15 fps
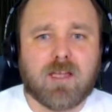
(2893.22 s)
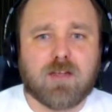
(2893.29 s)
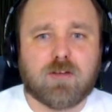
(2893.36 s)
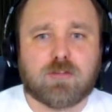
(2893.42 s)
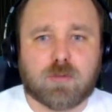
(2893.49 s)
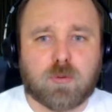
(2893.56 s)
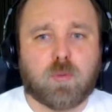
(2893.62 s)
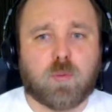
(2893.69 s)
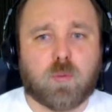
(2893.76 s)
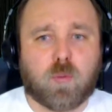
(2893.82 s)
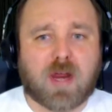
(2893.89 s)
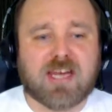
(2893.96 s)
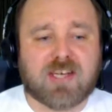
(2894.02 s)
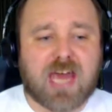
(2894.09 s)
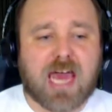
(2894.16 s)
So
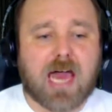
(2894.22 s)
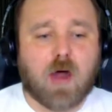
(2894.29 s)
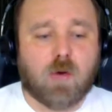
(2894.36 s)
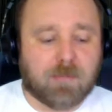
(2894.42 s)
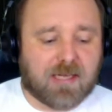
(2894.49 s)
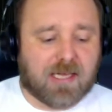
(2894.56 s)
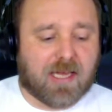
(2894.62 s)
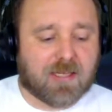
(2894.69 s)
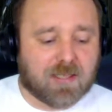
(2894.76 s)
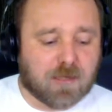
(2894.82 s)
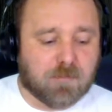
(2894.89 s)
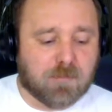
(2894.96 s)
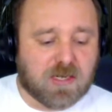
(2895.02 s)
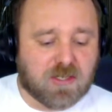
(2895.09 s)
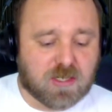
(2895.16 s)
right now I'm getting an
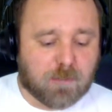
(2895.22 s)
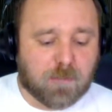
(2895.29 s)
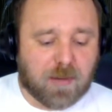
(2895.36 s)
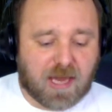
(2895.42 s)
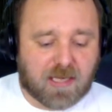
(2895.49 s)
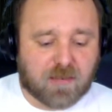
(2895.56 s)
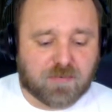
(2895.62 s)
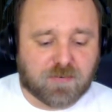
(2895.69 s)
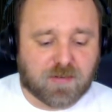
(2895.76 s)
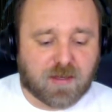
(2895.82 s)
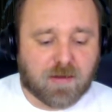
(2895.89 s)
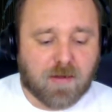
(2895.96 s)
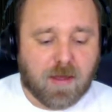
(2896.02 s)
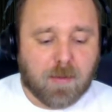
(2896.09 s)
immediate benefit,